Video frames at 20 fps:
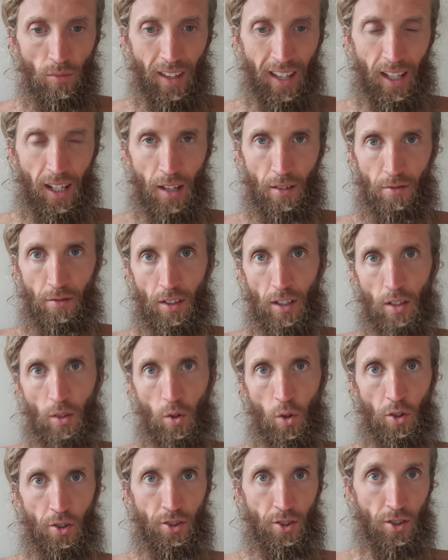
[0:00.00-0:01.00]
And I have video
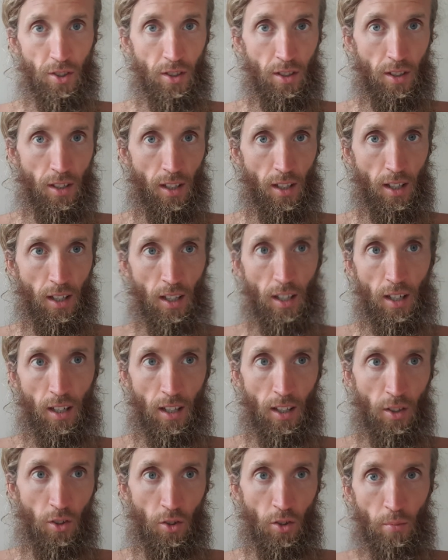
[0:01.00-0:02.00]
courses,
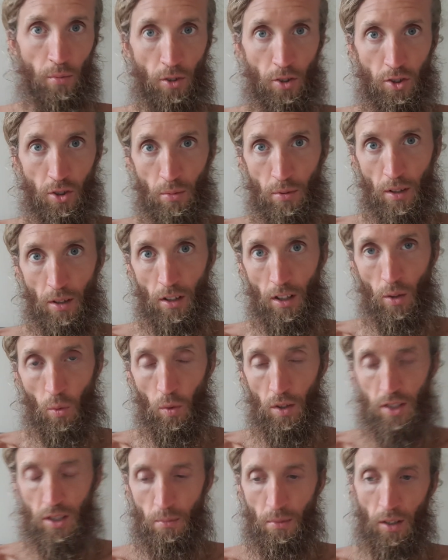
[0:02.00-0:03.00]
and other books coming out like
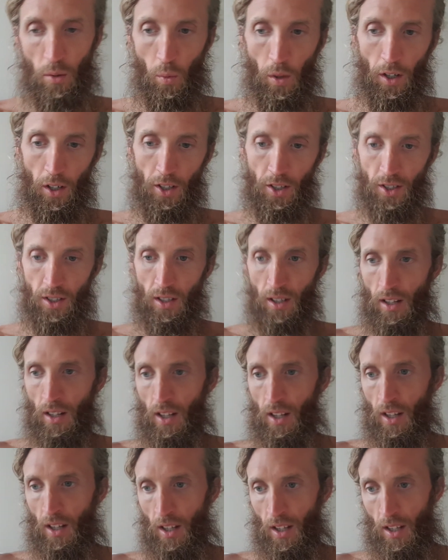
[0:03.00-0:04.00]
Wisdom and Awareness,
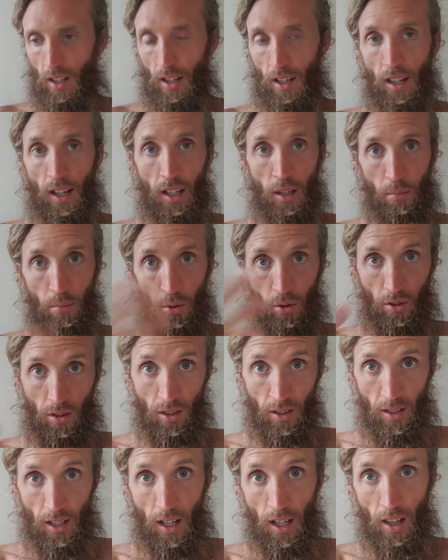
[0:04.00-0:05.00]
and a book
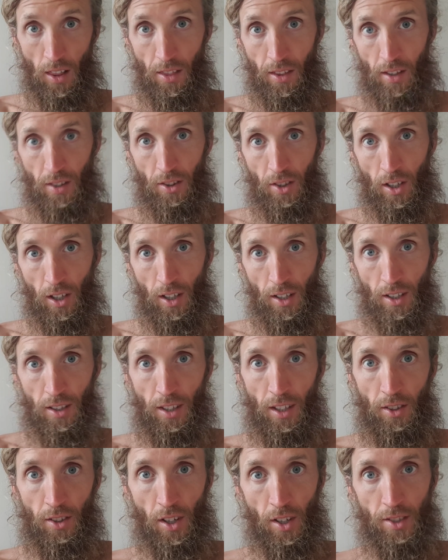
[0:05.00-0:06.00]
on health, diet, and
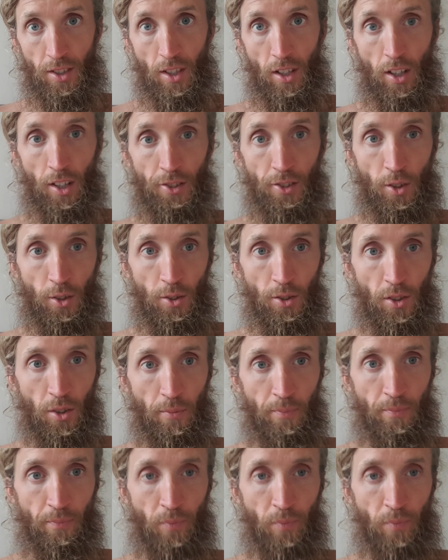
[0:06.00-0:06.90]
detoxing also. So.